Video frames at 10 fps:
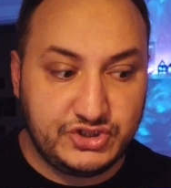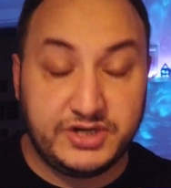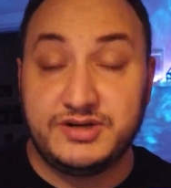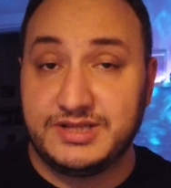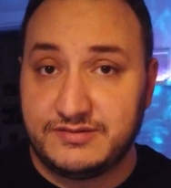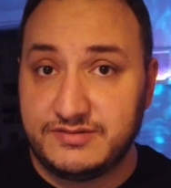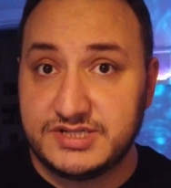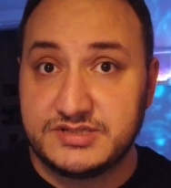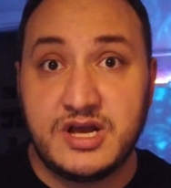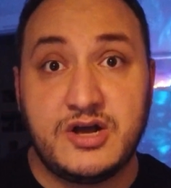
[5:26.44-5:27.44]
genre
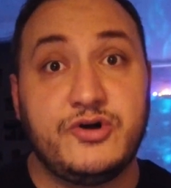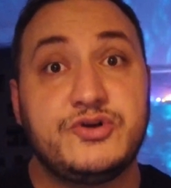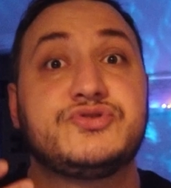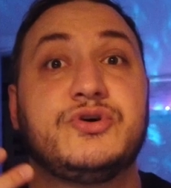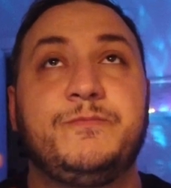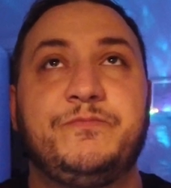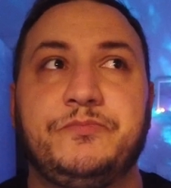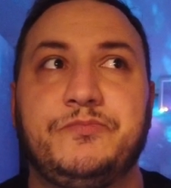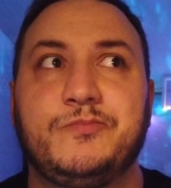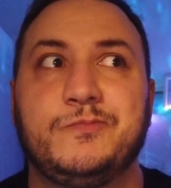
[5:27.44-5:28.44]
lovers also
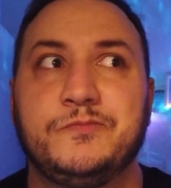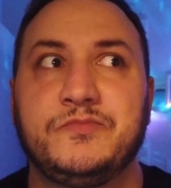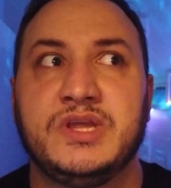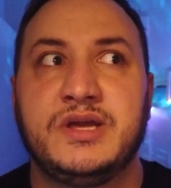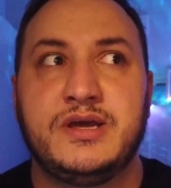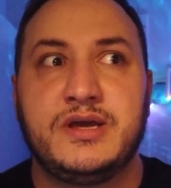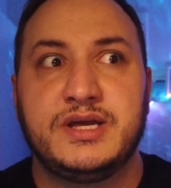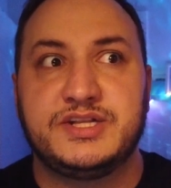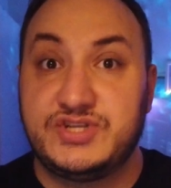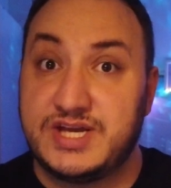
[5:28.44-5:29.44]

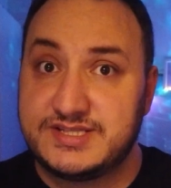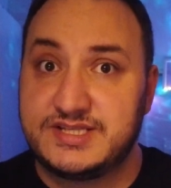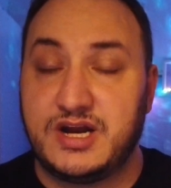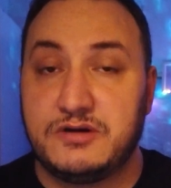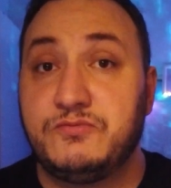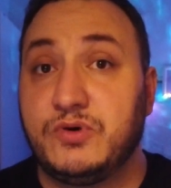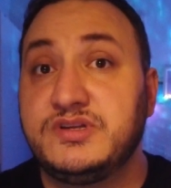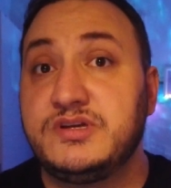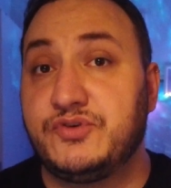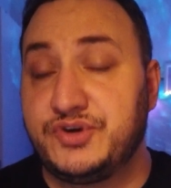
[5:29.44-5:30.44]
Gen Z are
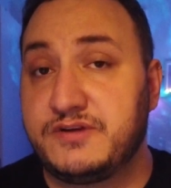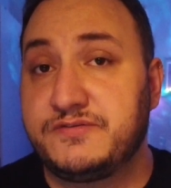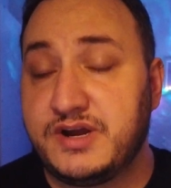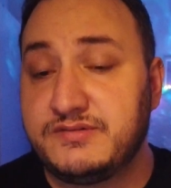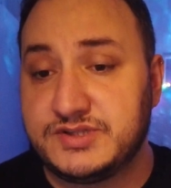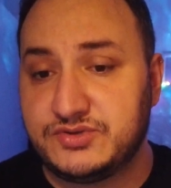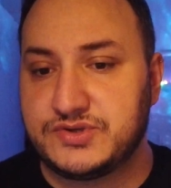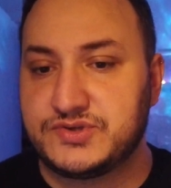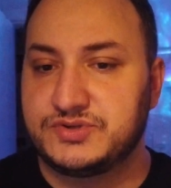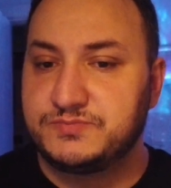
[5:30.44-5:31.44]
voting for their favorite
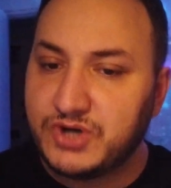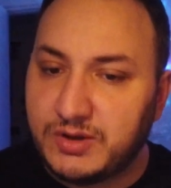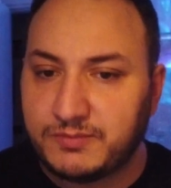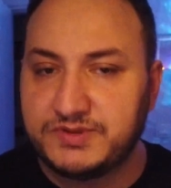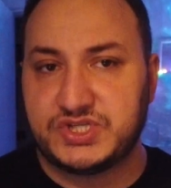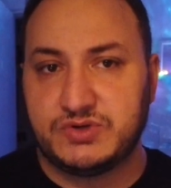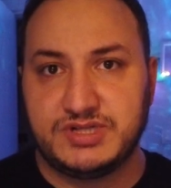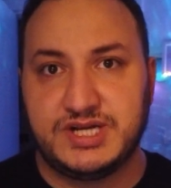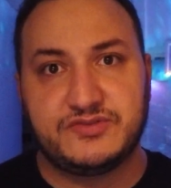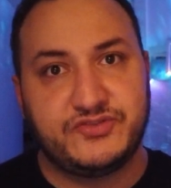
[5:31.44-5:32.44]
too. So she
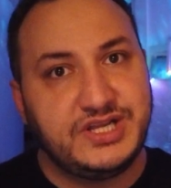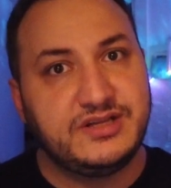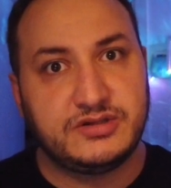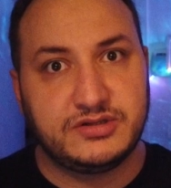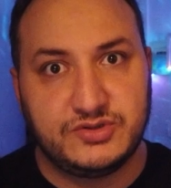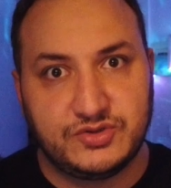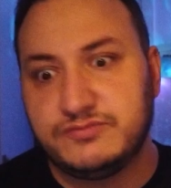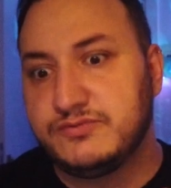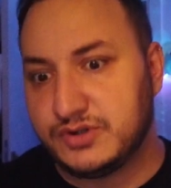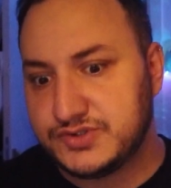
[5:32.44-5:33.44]
will get really, really good
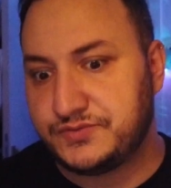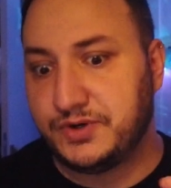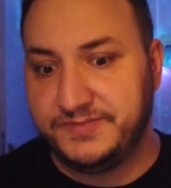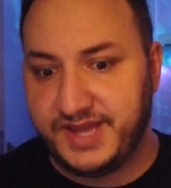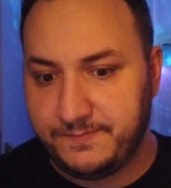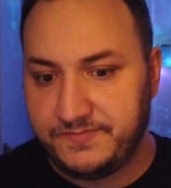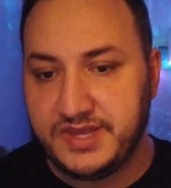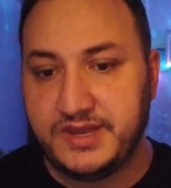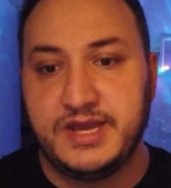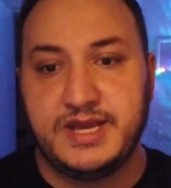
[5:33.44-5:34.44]
votes from them.
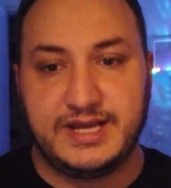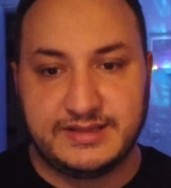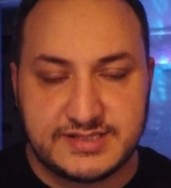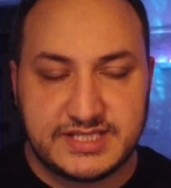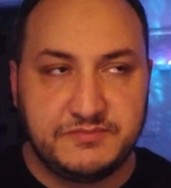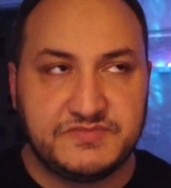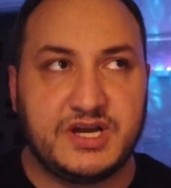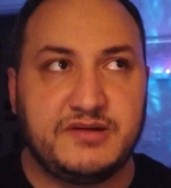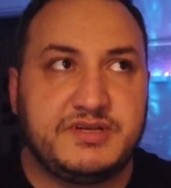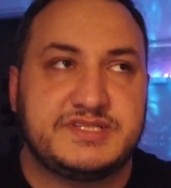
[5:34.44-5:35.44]
At the same
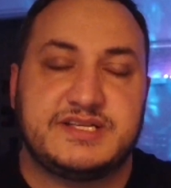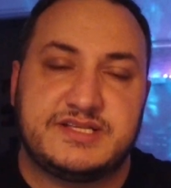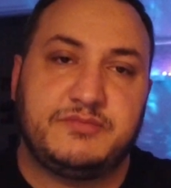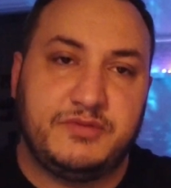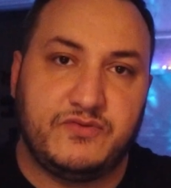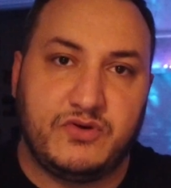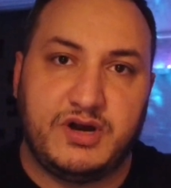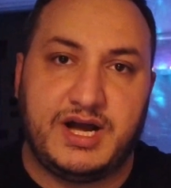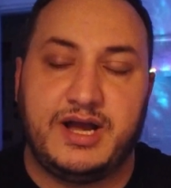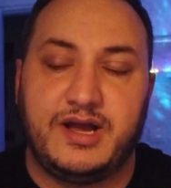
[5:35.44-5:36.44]
time, as I said
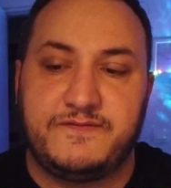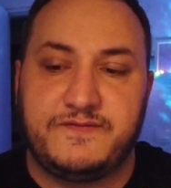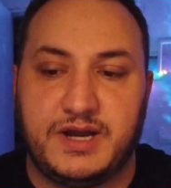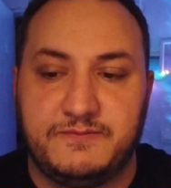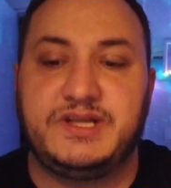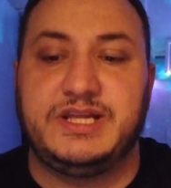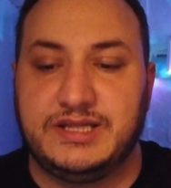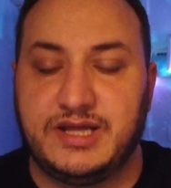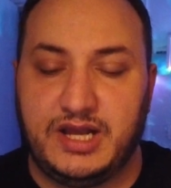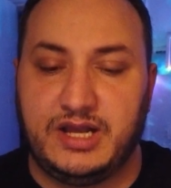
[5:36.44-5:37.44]
before, I'm
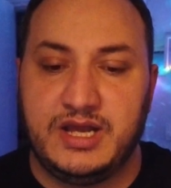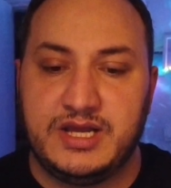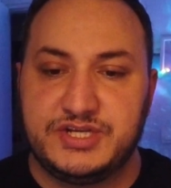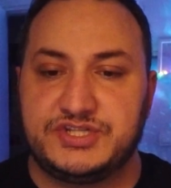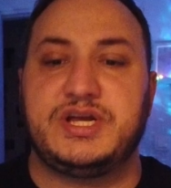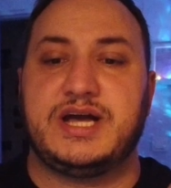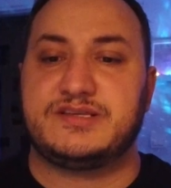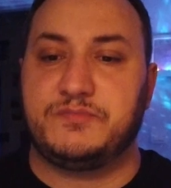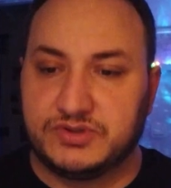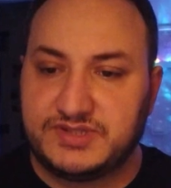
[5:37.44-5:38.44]
feeling like she
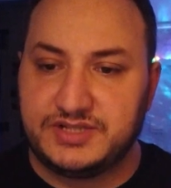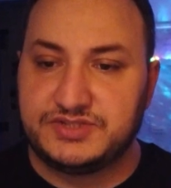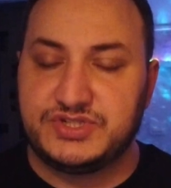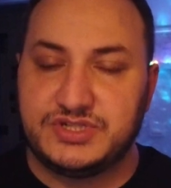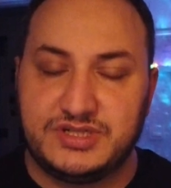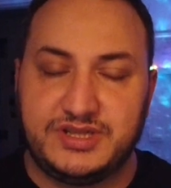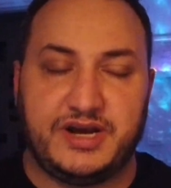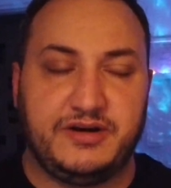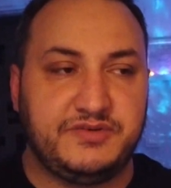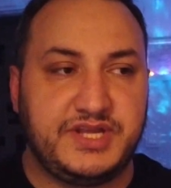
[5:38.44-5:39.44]
has a potential.
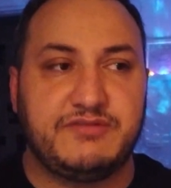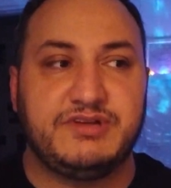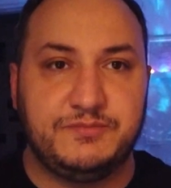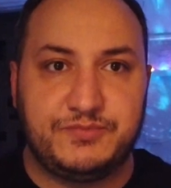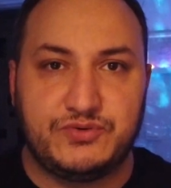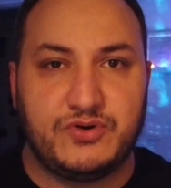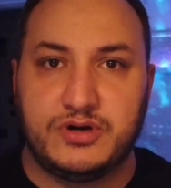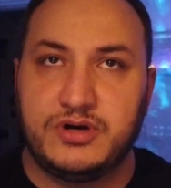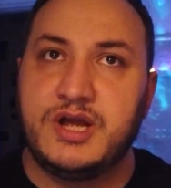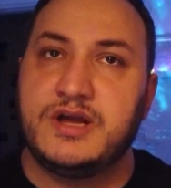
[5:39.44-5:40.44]
They will improve
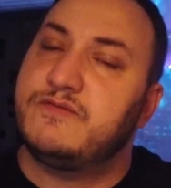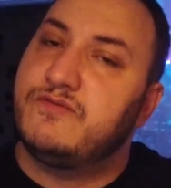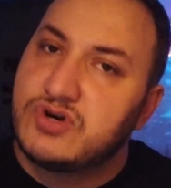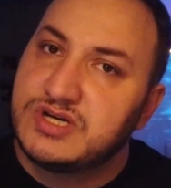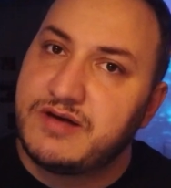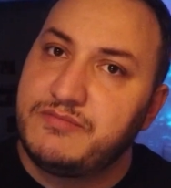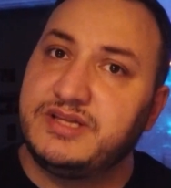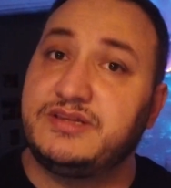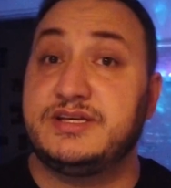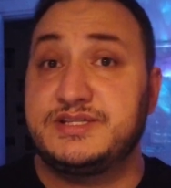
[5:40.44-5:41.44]
her vocal
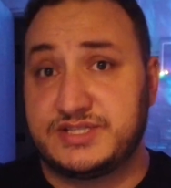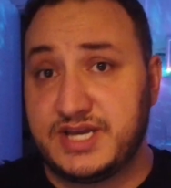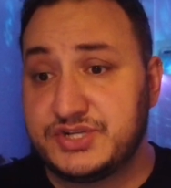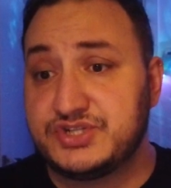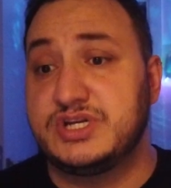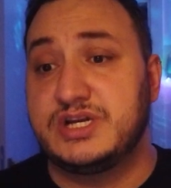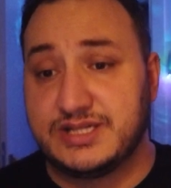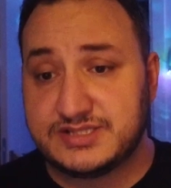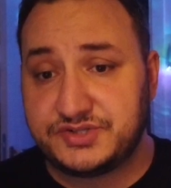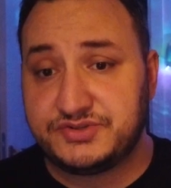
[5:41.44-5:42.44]
ability, staging,
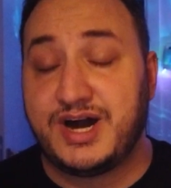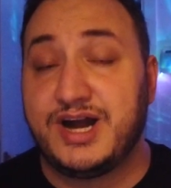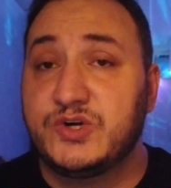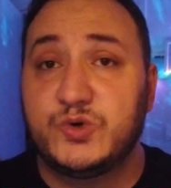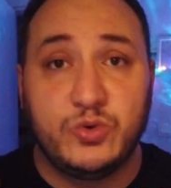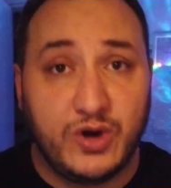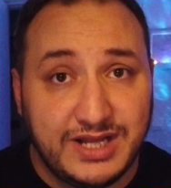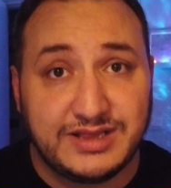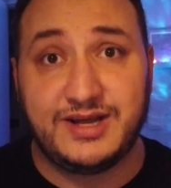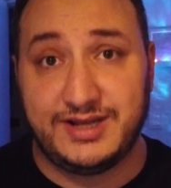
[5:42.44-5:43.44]
etc. I
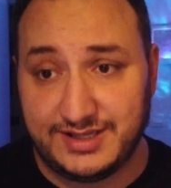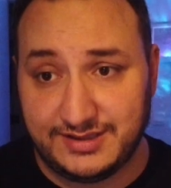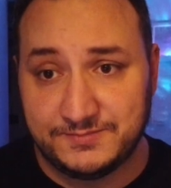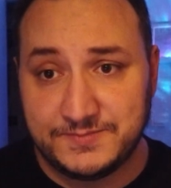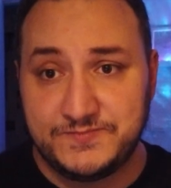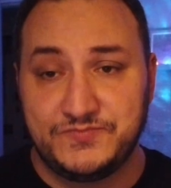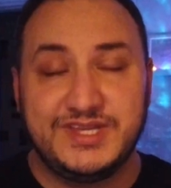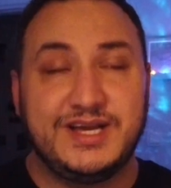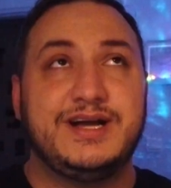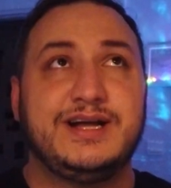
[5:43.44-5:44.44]
quite like it.
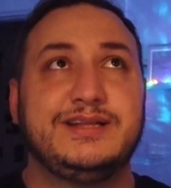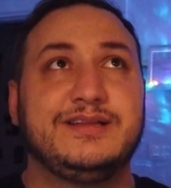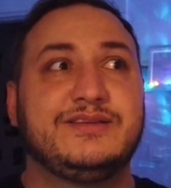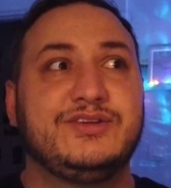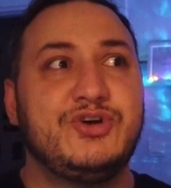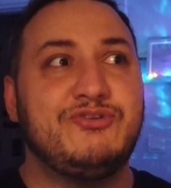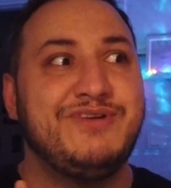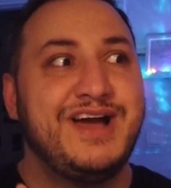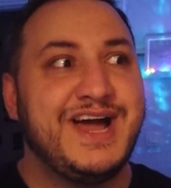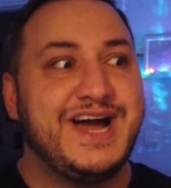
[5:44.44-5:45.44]
And you
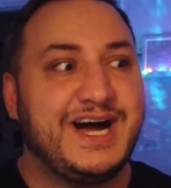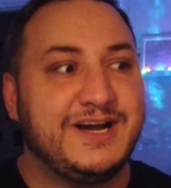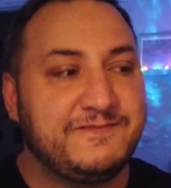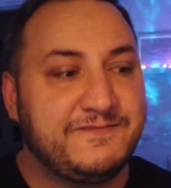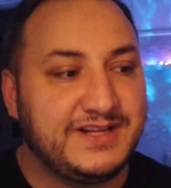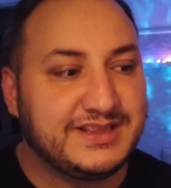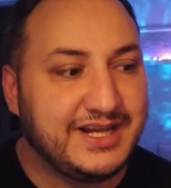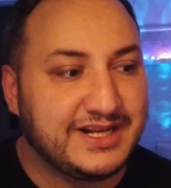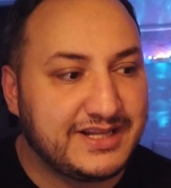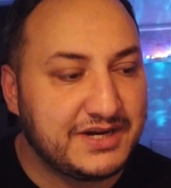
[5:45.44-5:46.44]
know, I felt
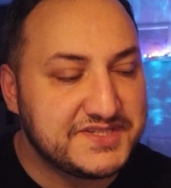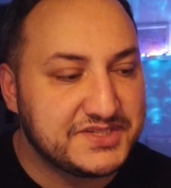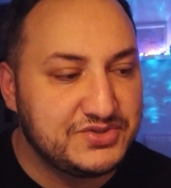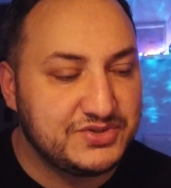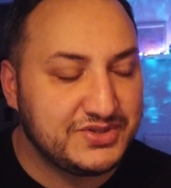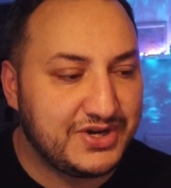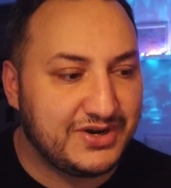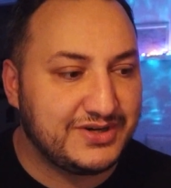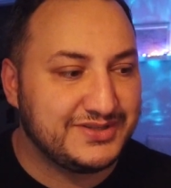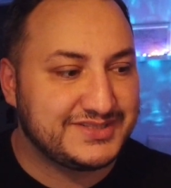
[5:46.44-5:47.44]
like there was a two
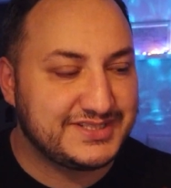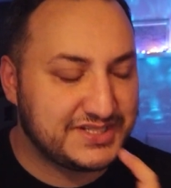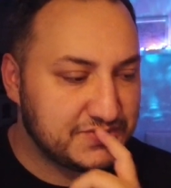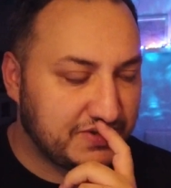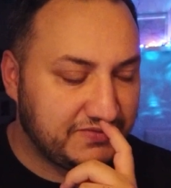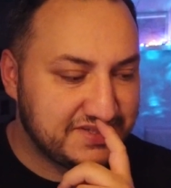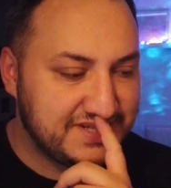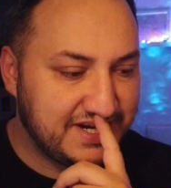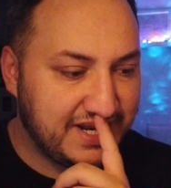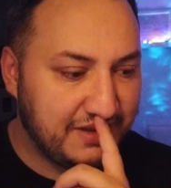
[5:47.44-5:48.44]
girl sisters. What was
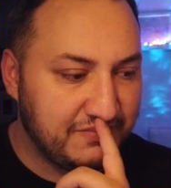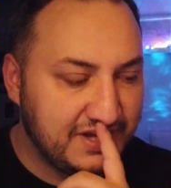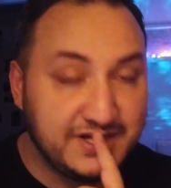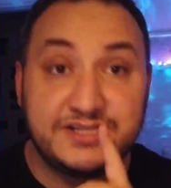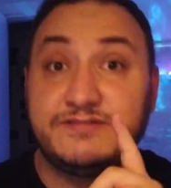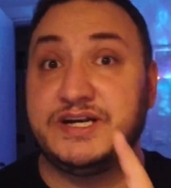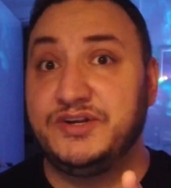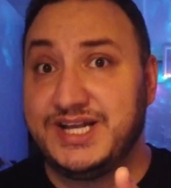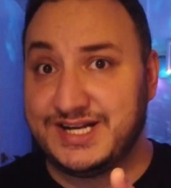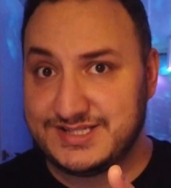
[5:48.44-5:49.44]
their name? The
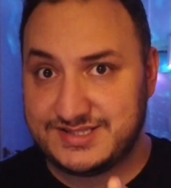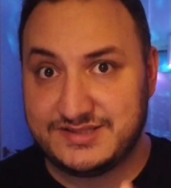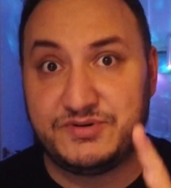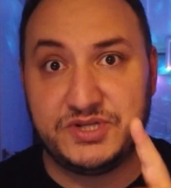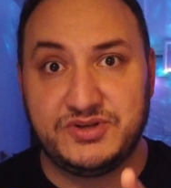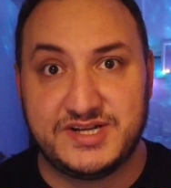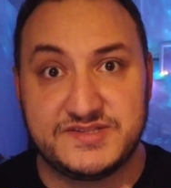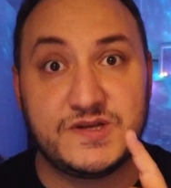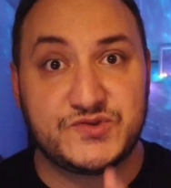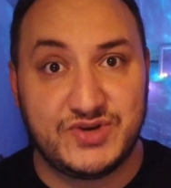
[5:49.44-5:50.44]
Veronicas,
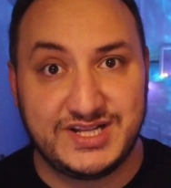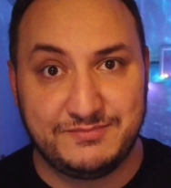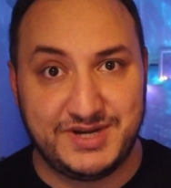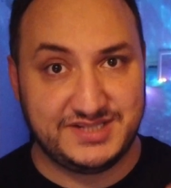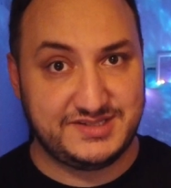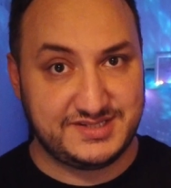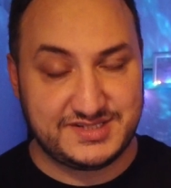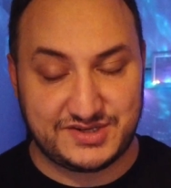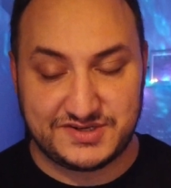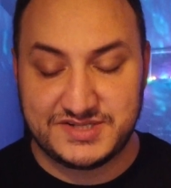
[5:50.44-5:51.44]
the Australian band
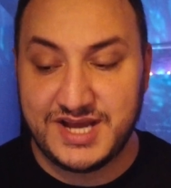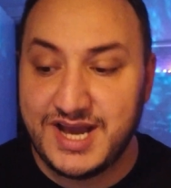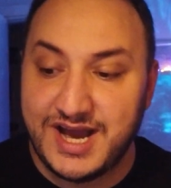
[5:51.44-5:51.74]
sisters.